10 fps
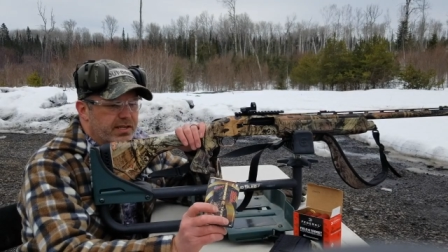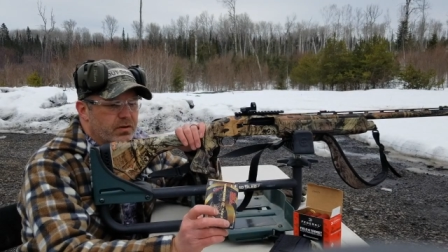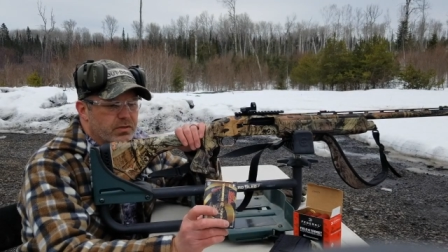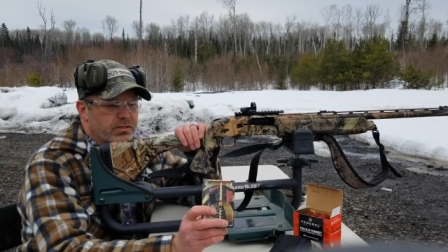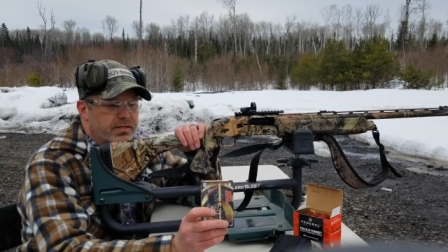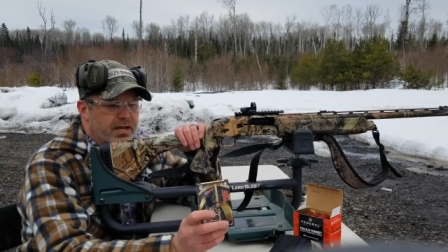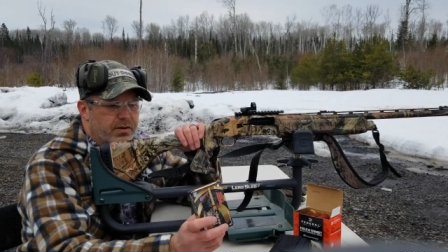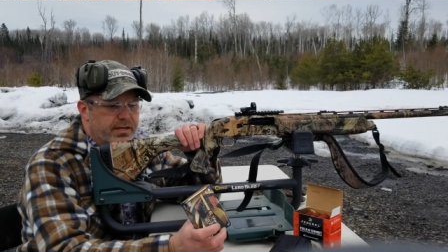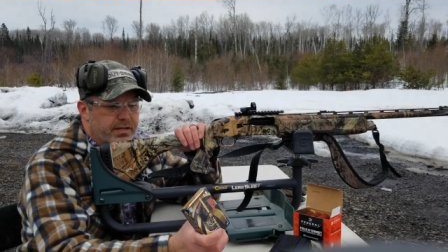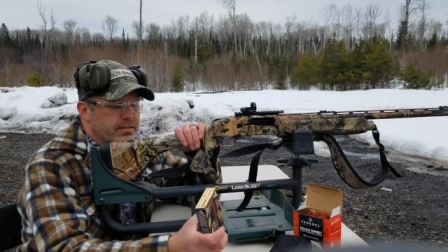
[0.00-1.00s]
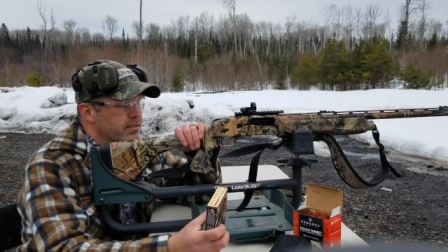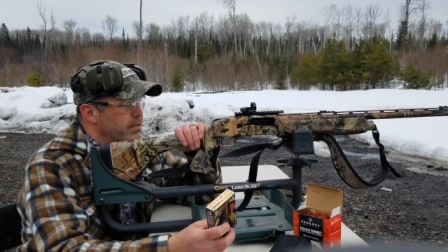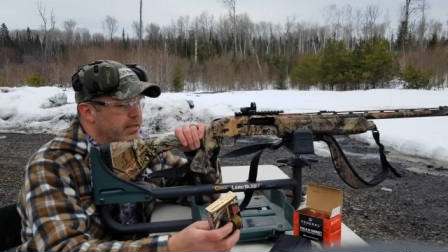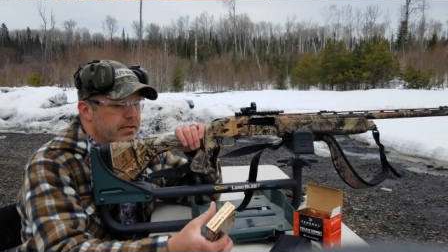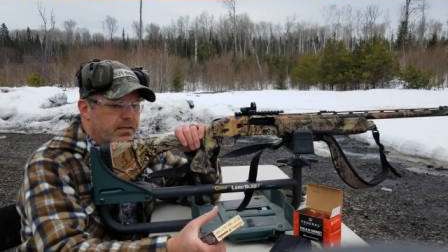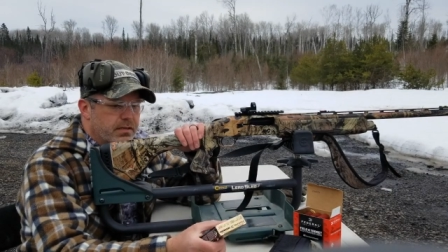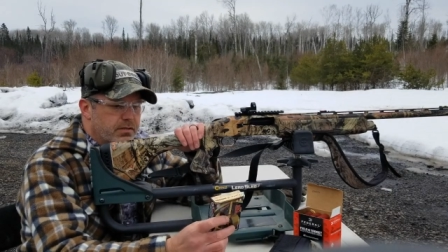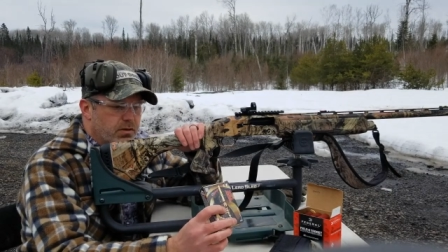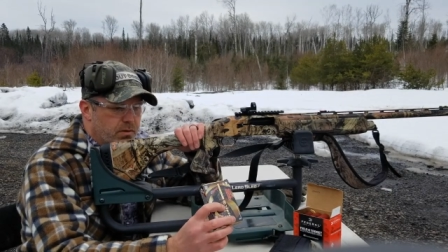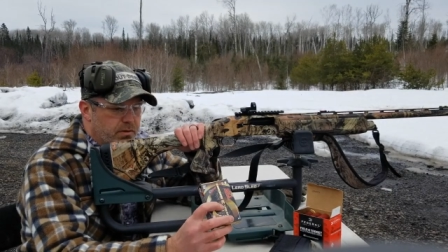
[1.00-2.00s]
loads and see how it does.
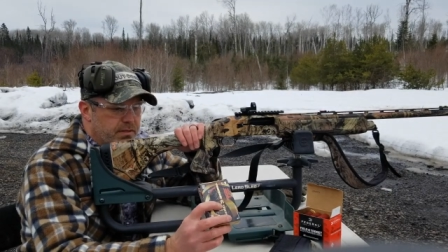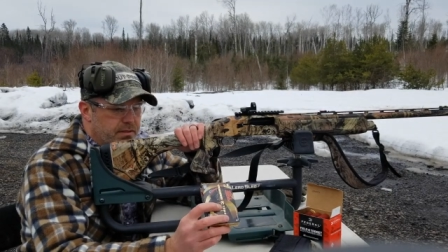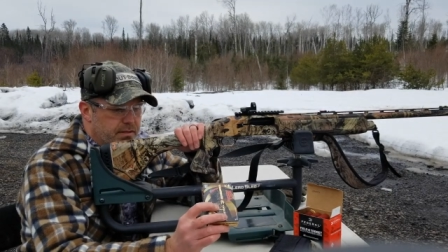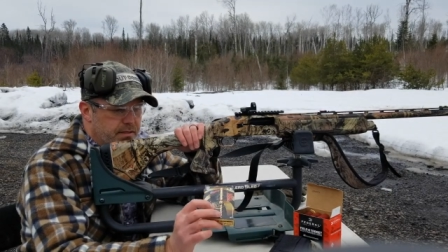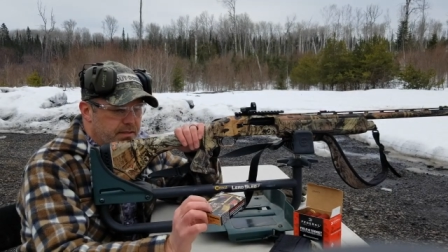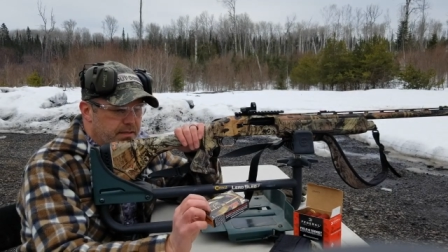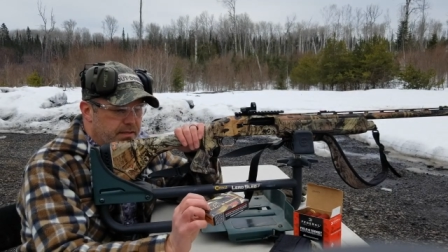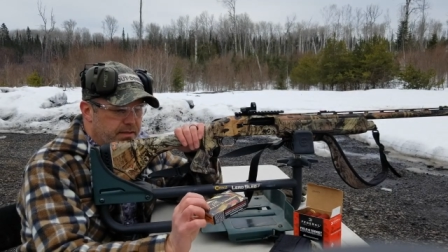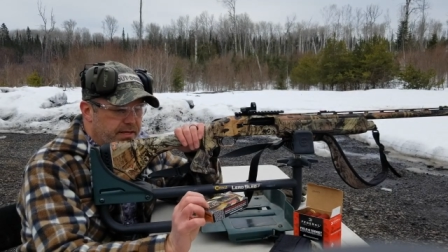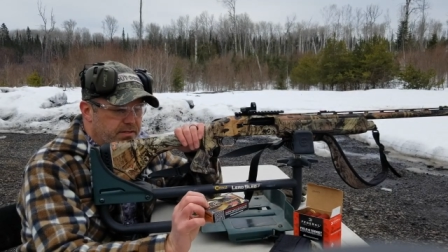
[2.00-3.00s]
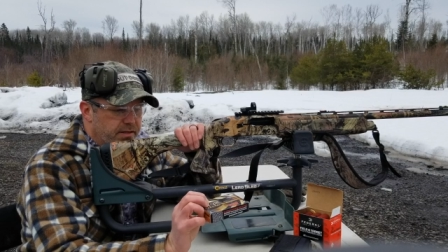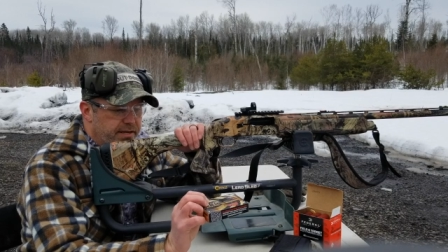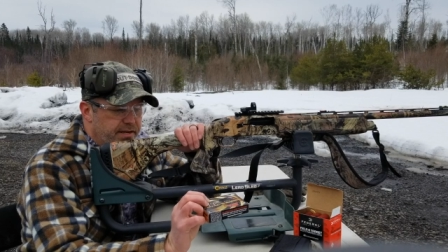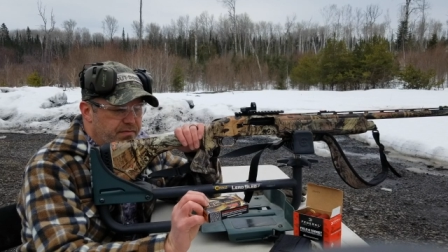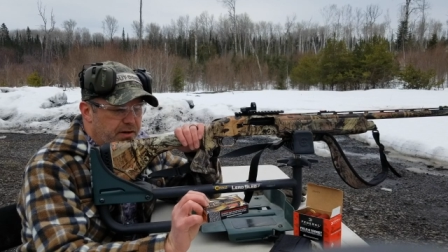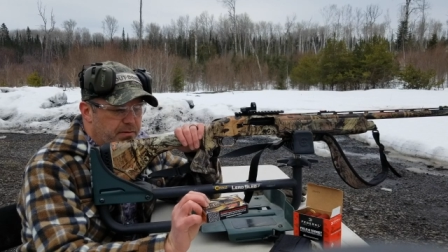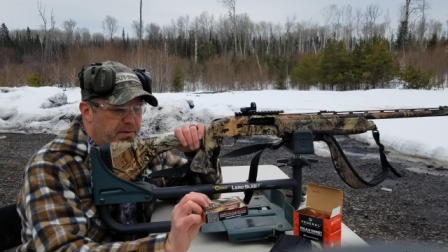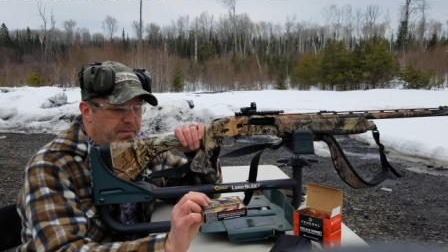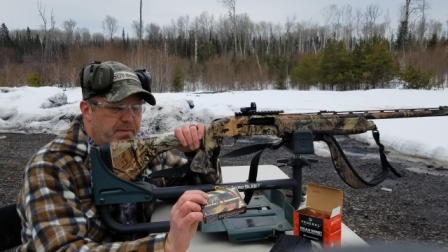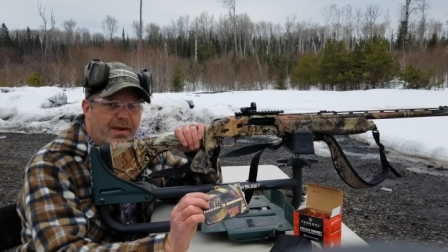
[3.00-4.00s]
So these are the Federal
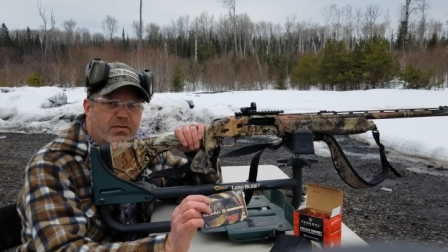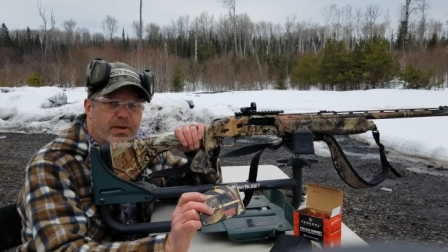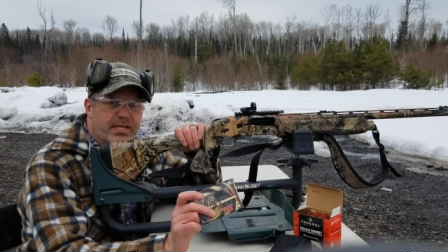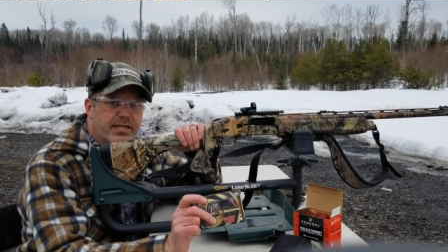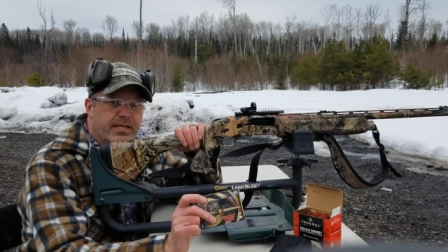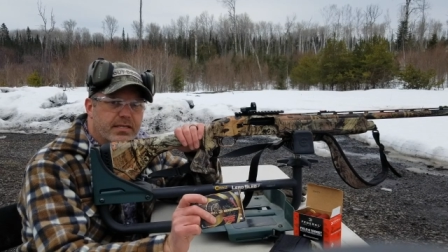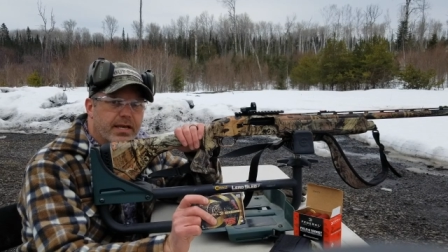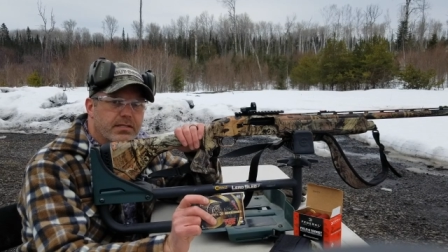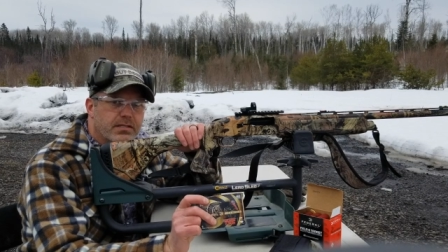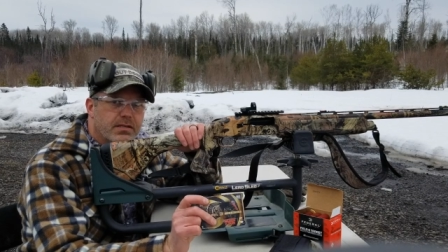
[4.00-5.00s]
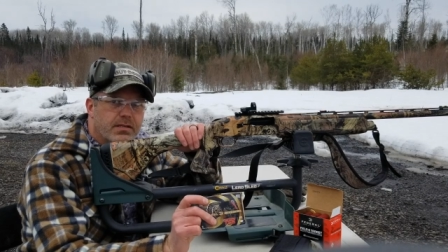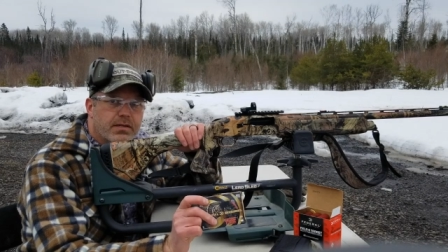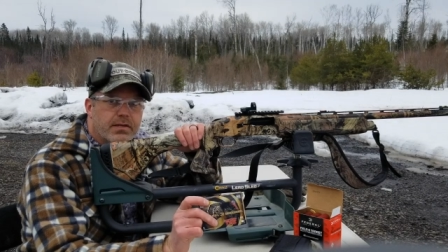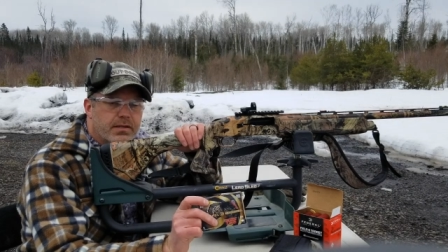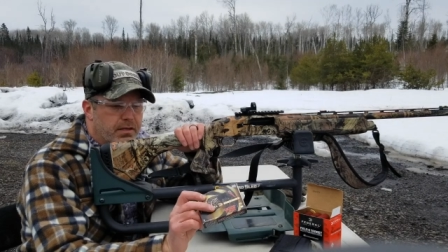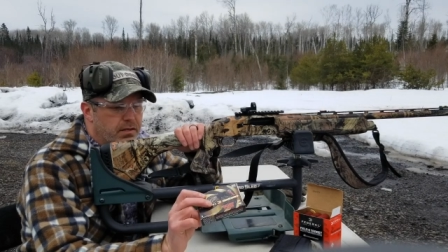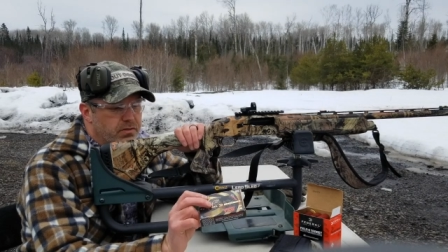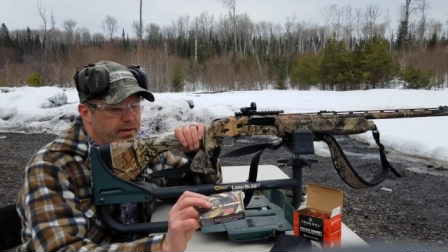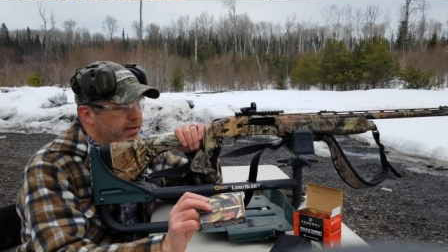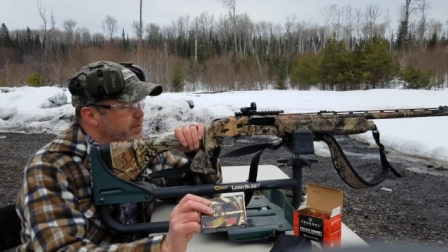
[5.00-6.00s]
Premium Heavyweight TSS. So I'm going to